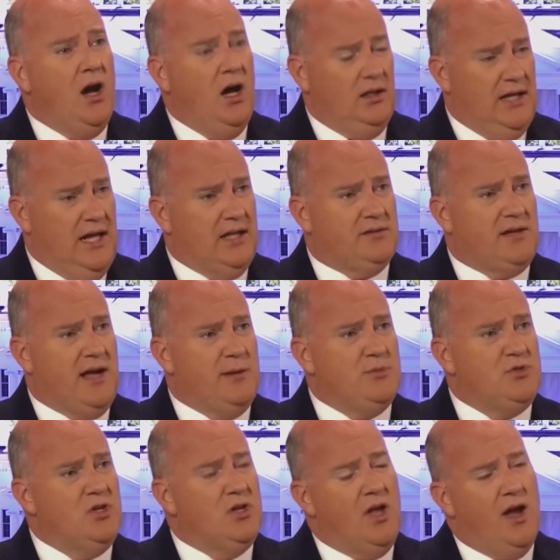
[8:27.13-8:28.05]
A lot of
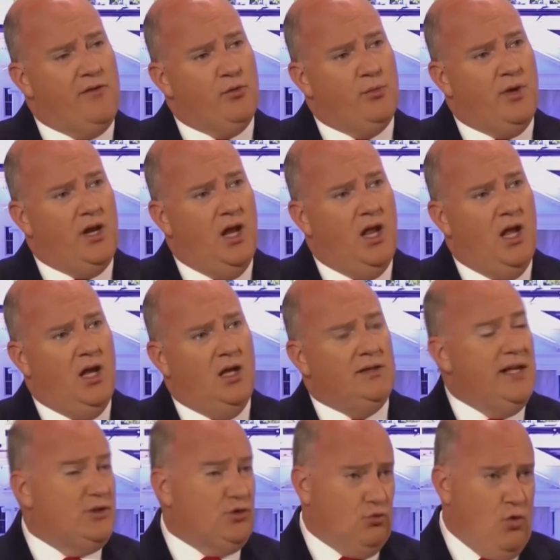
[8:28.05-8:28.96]
times in government.
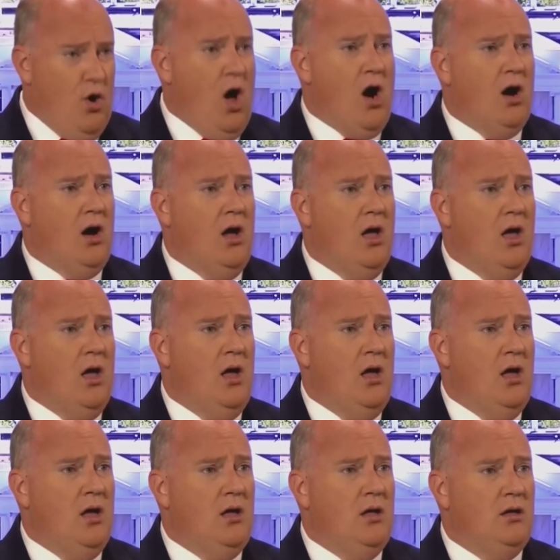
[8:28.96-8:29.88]
That's wrong.
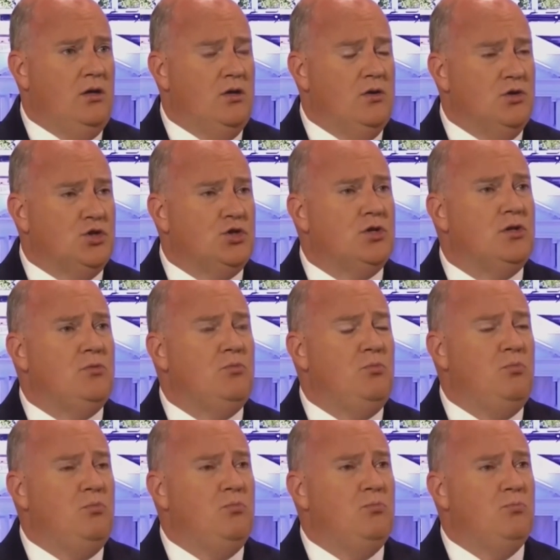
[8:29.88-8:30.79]
You should
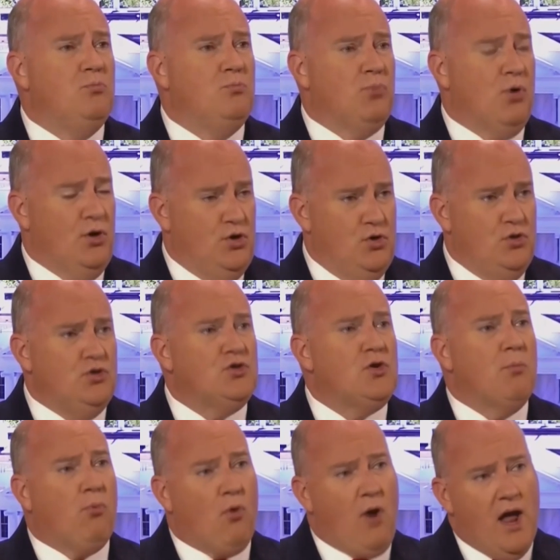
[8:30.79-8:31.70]
produce
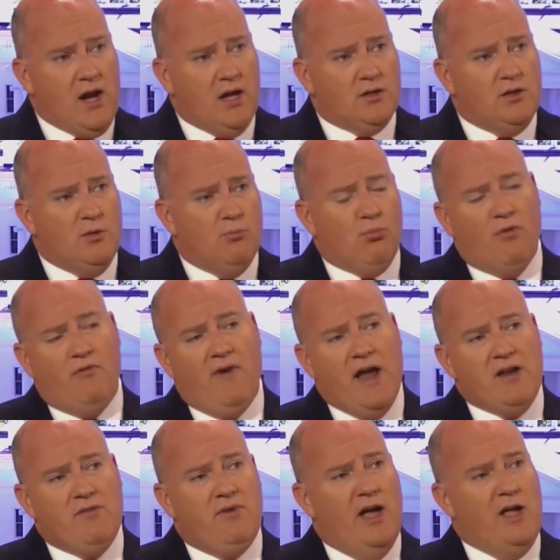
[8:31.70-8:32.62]
a product and
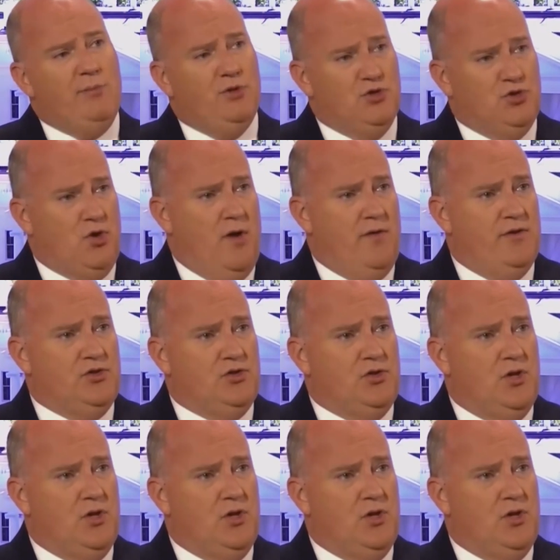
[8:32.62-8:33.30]
provide a valuable service